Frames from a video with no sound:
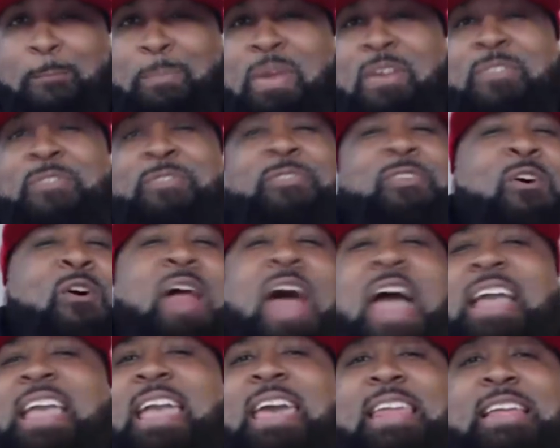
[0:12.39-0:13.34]
before
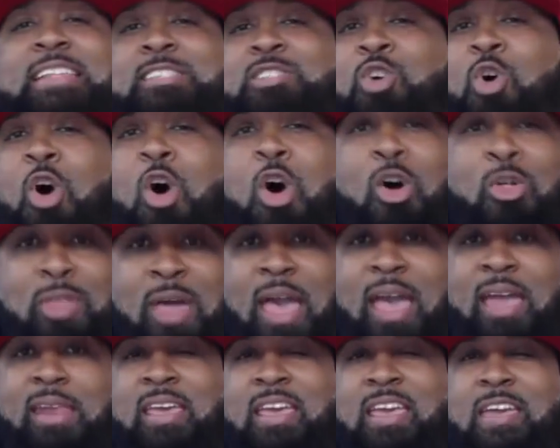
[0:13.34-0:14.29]
I get into all
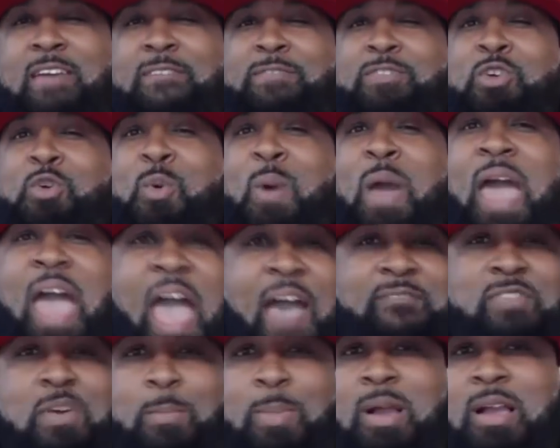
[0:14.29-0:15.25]
that, if you
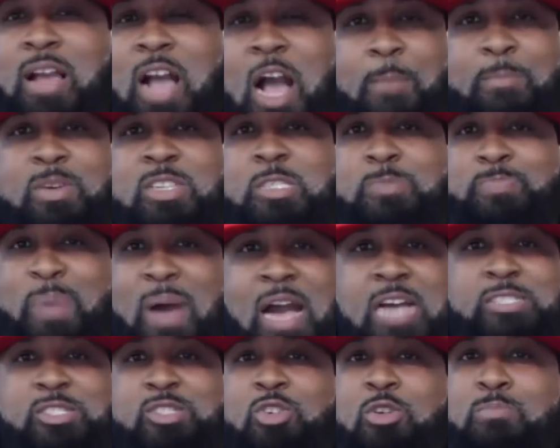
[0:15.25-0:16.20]
haven't become a
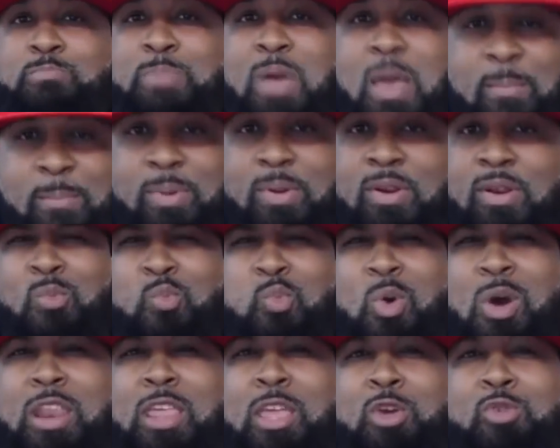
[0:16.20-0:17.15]
sponsored member,
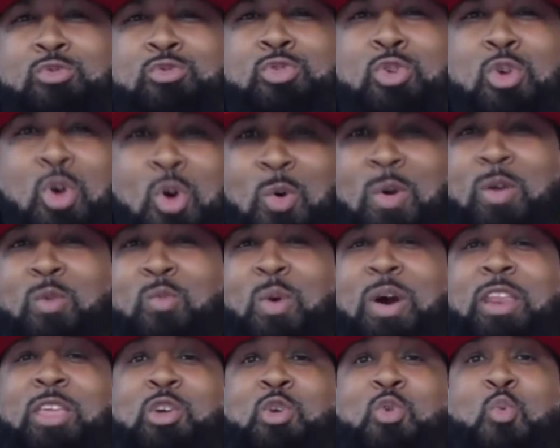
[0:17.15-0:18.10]
what are you doing?
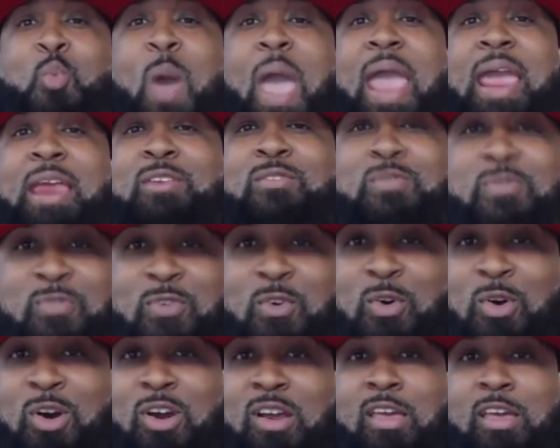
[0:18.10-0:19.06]
What are you waiting
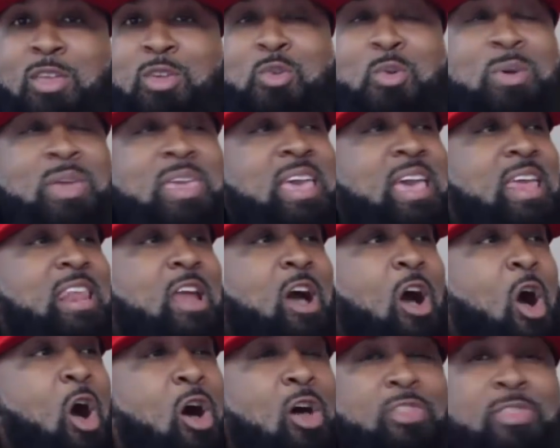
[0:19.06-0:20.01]
for? You
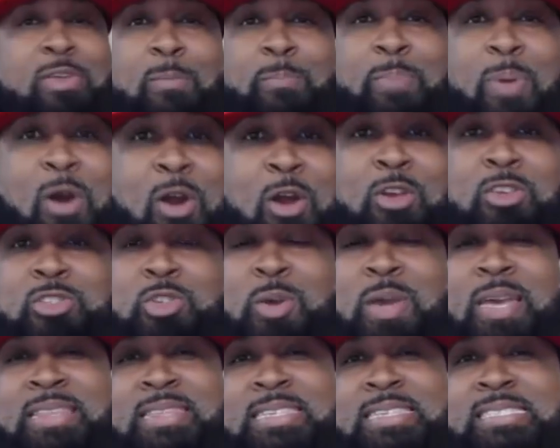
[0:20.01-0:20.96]
get all the perks. You
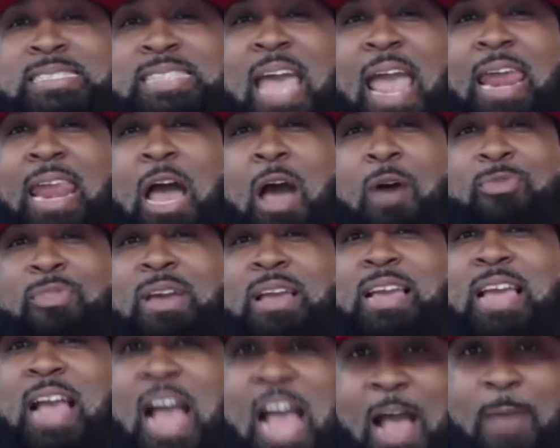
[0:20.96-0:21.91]
get to stand out in the
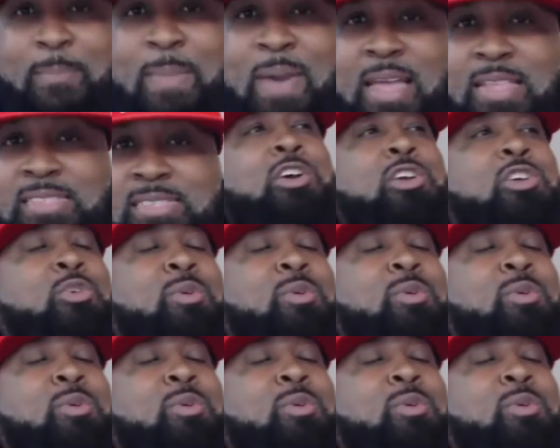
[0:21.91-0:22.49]
comments.